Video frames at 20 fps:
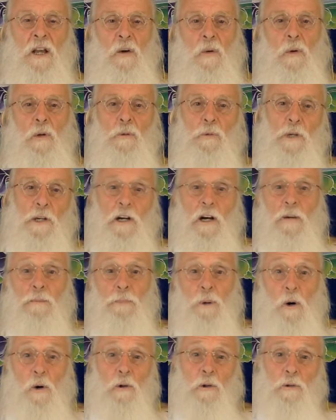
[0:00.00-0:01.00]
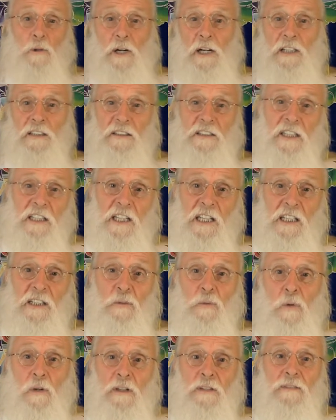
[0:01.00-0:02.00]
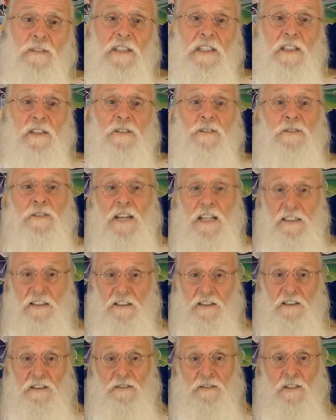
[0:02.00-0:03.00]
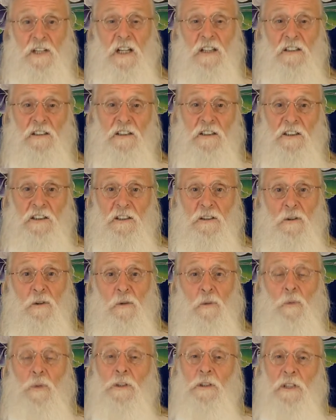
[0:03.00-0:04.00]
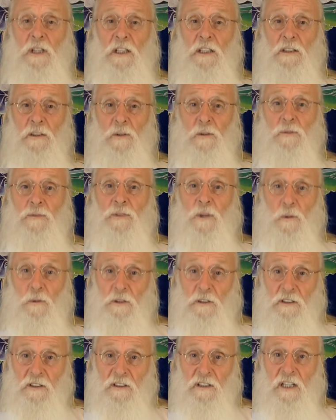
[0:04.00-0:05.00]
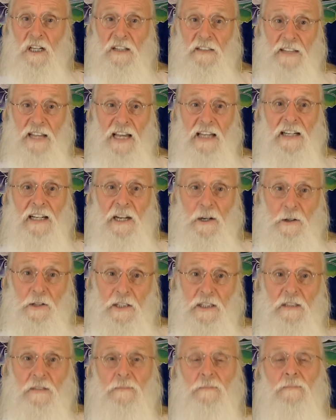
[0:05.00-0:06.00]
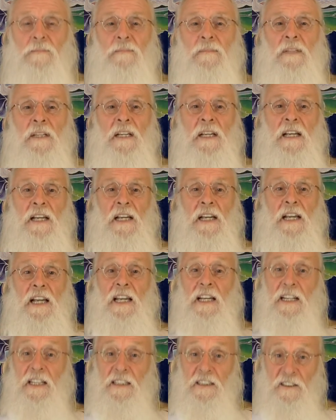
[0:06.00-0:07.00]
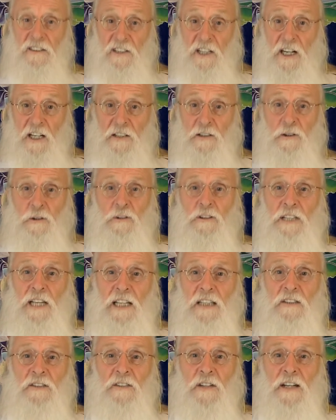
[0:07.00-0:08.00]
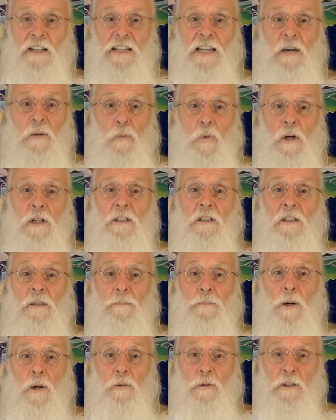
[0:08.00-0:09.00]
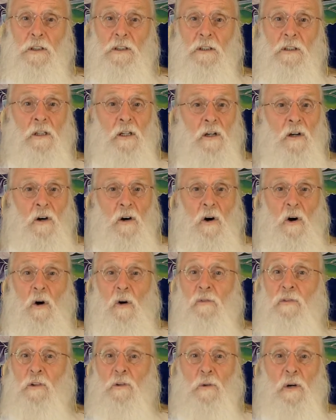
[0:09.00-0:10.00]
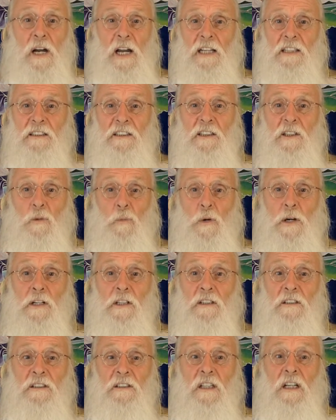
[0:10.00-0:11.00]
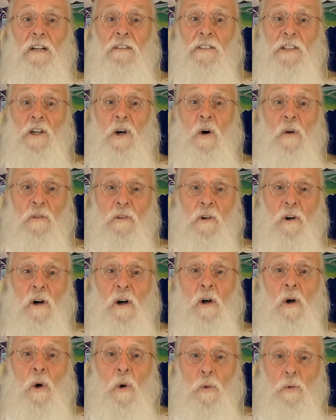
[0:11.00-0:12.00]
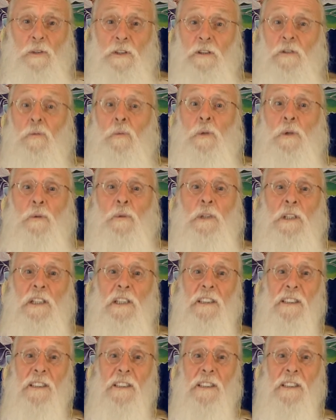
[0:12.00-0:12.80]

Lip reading: When we are polarized in any one of these facets of consciousness, we tend to focus on that area, and a desire to satisfy that one component overrides the awareness of the overall wholeness we really